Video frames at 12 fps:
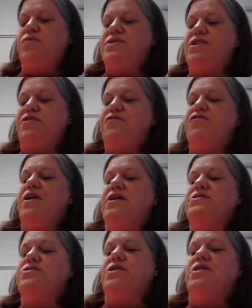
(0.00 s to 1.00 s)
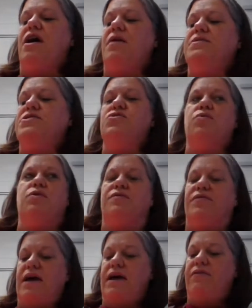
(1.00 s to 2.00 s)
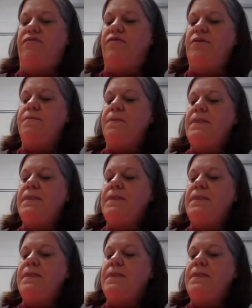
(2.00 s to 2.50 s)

was an affront to the common store of life.